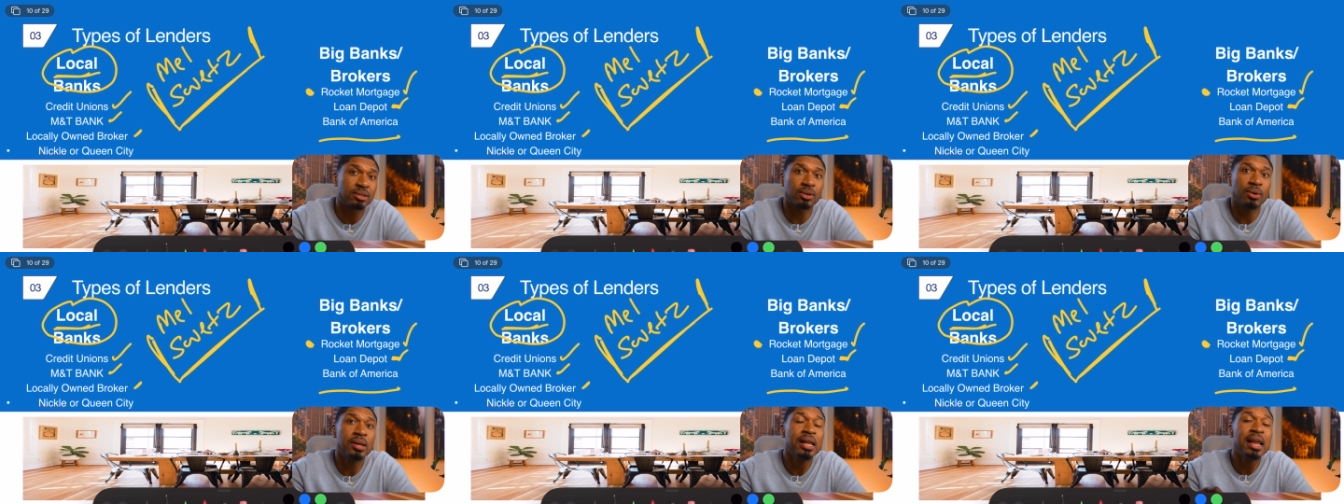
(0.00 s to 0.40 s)

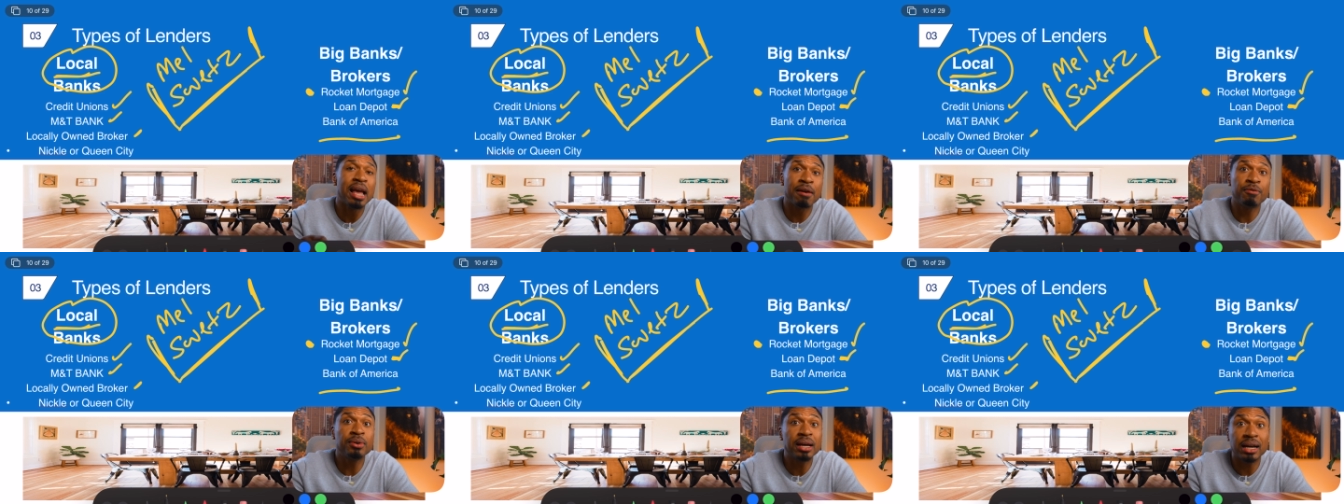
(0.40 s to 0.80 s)
So
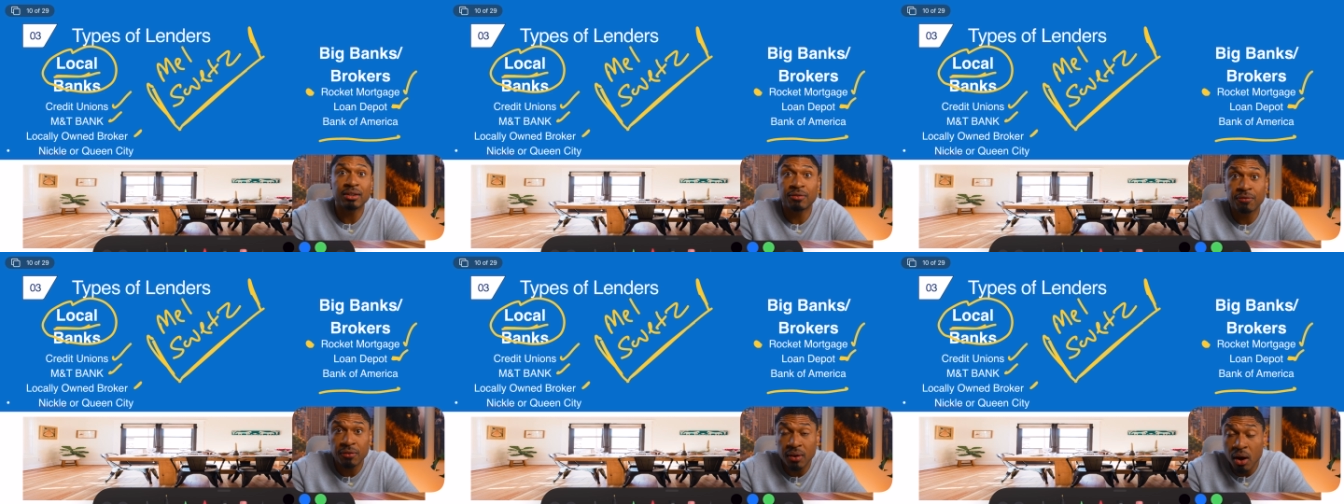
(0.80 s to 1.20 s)
if you guys
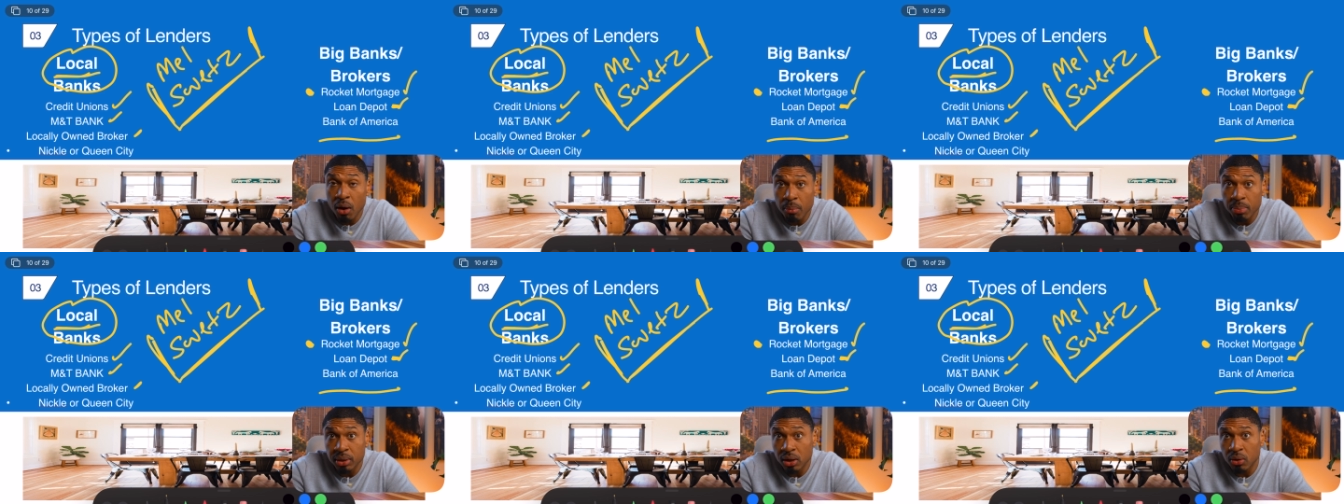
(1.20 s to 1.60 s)
fall
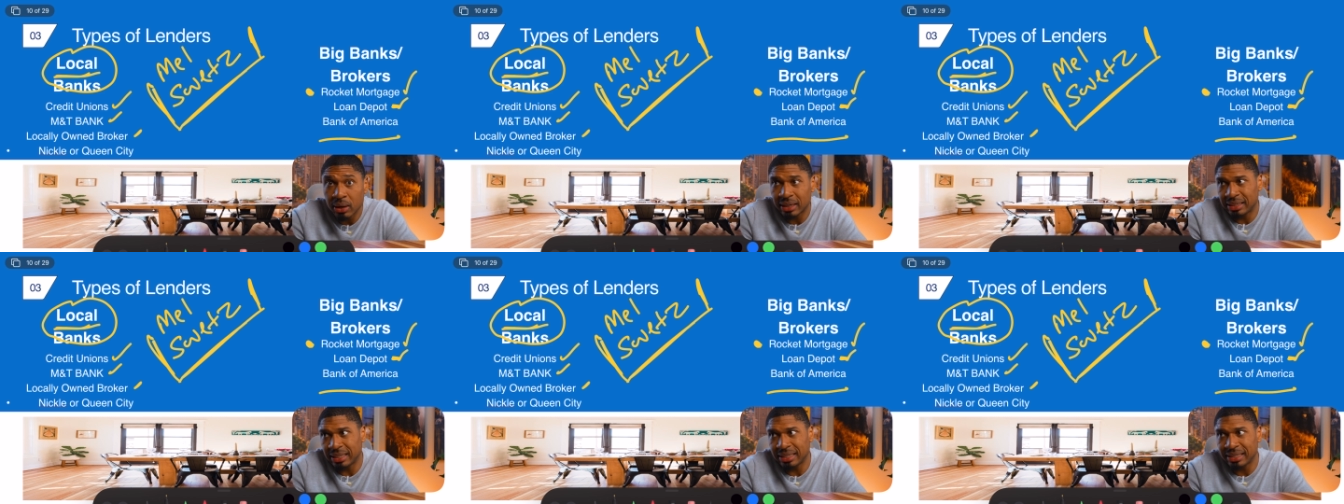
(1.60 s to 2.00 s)
below
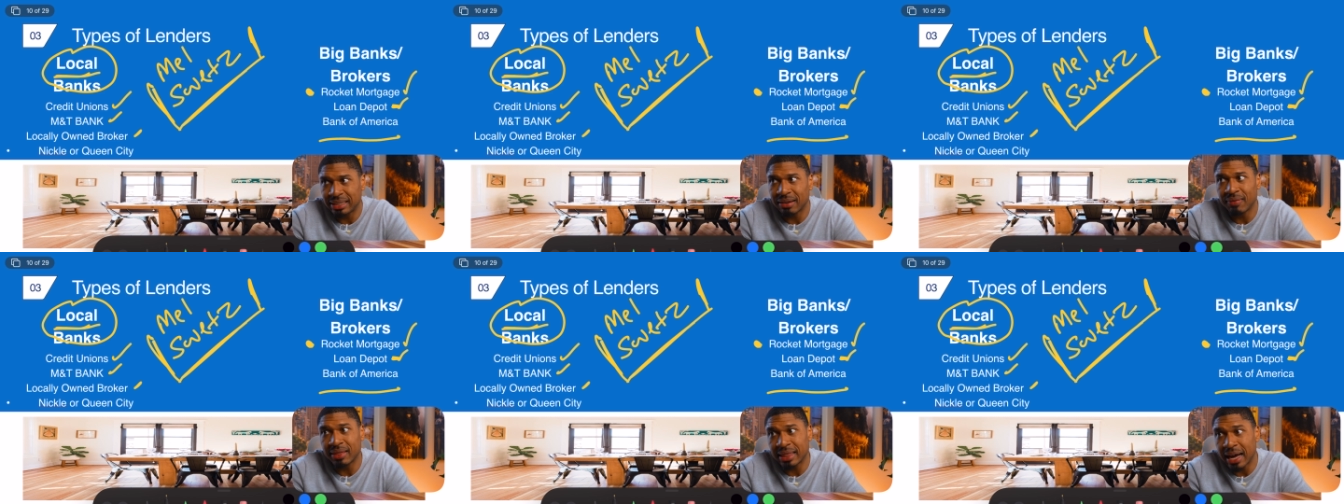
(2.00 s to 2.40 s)
that
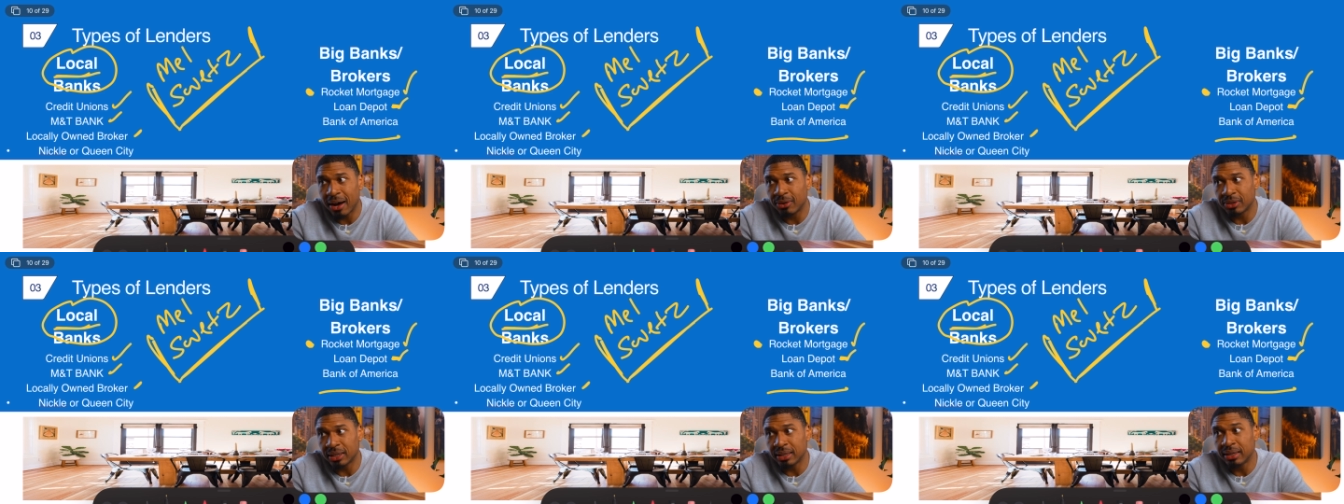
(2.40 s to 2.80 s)

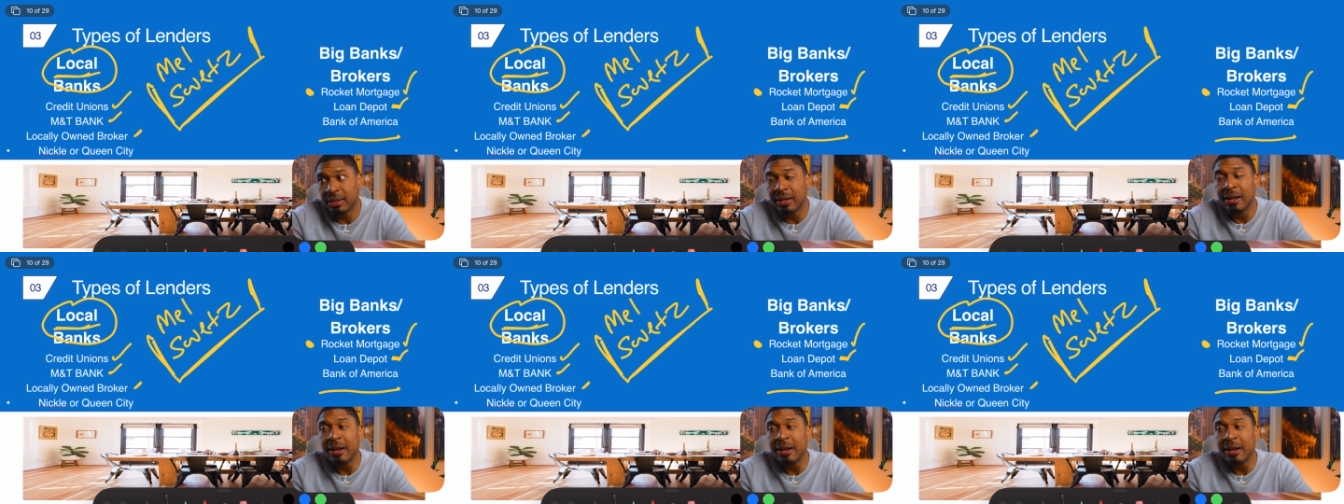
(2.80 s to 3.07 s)
67,000